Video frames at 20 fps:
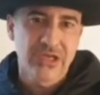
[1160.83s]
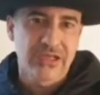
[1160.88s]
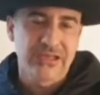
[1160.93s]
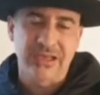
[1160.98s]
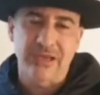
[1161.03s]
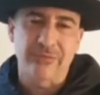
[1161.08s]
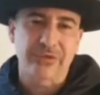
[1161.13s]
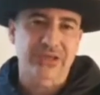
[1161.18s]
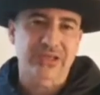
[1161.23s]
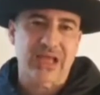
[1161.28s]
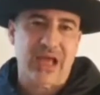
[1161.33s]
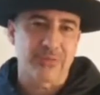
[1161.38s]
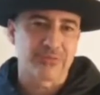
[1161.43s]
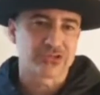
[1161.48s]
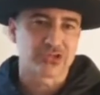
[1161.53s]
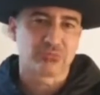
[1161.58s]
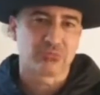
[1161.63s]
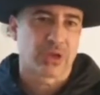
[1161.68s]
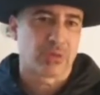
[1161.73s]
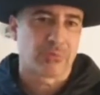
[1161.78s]
Never comes
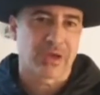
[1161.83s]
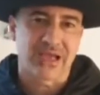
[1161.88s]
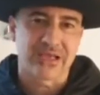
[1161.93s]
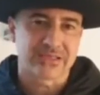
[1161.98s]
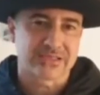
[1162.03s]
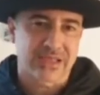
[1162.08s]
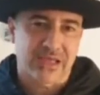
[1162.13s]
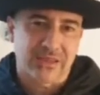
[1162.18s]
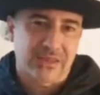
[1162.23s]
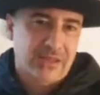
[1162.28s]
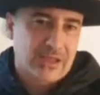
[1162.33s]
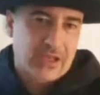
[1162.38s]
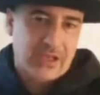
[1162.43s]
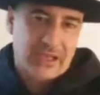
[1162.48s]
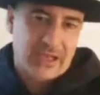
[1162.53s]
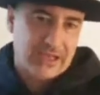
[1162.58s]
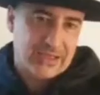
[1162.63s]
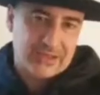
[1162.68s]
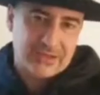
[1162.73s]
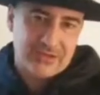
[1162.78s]
to my mind something
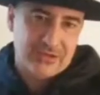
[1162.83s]
like